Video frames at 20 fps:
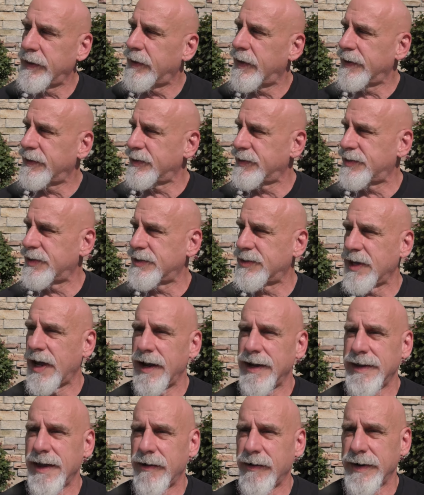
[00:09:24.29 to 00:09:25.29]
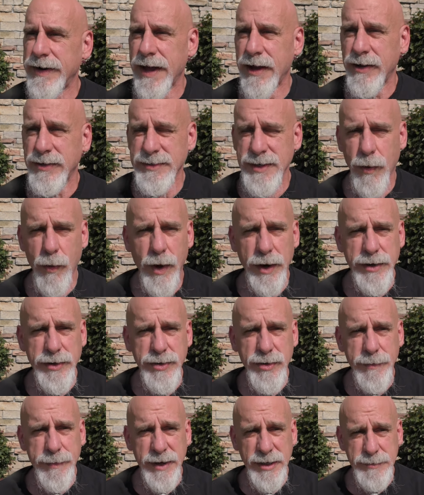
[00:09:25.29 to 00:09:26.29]
I just decided that right now because I want to
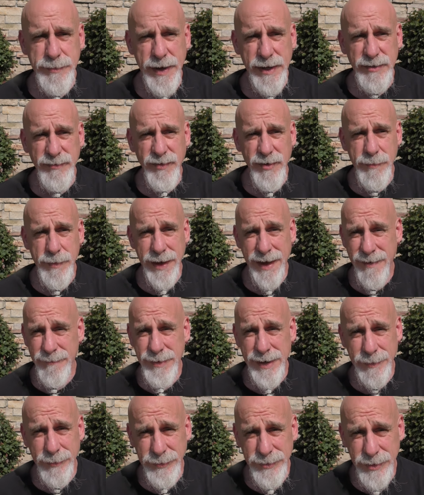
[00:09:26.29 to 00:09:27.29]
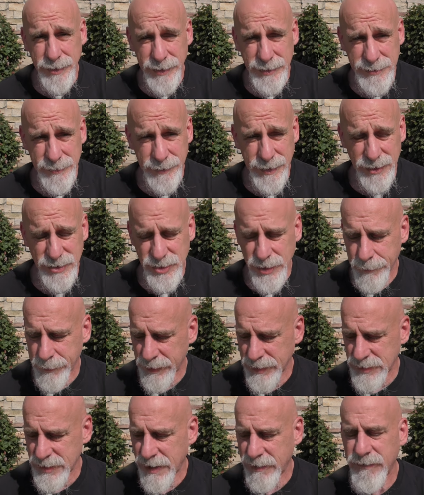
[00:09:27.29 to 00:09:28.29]
do a bus pass video, but I haven't been able to because I'm catching up
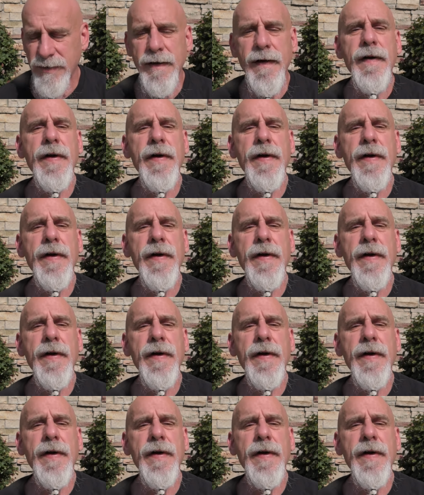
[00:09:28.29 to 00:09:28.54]
on stuff.